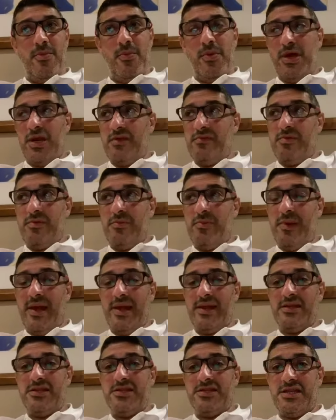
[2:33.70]
we could have been
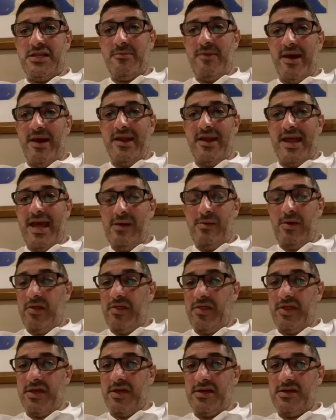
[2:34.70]
playing until about now,
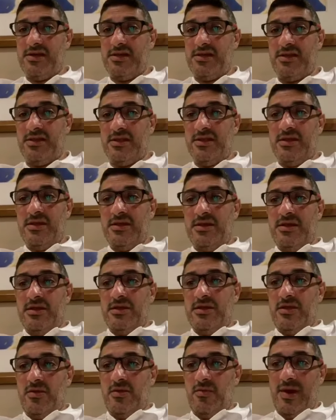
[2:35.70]
I think. And
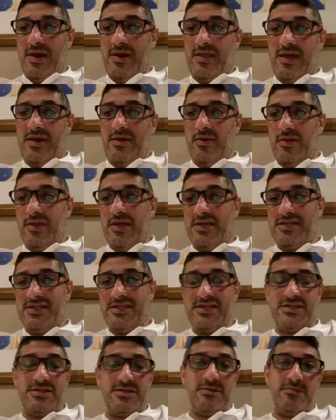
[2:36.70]
the way they got their
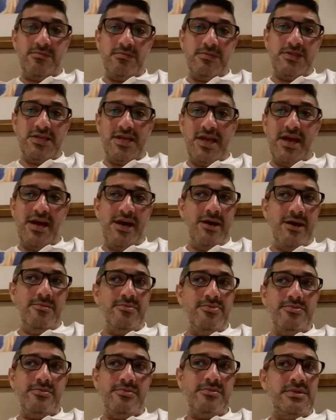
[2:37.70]
system set up,
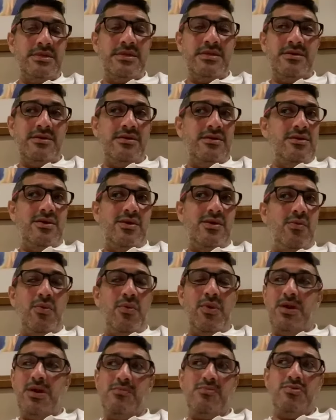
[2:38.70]

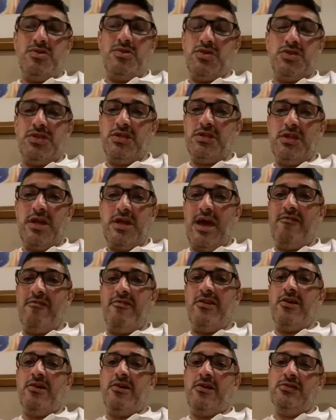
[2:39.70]
we just didn't have
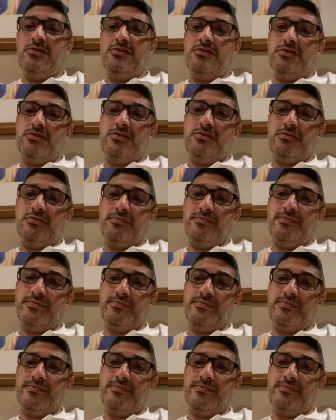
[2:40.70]
any answers.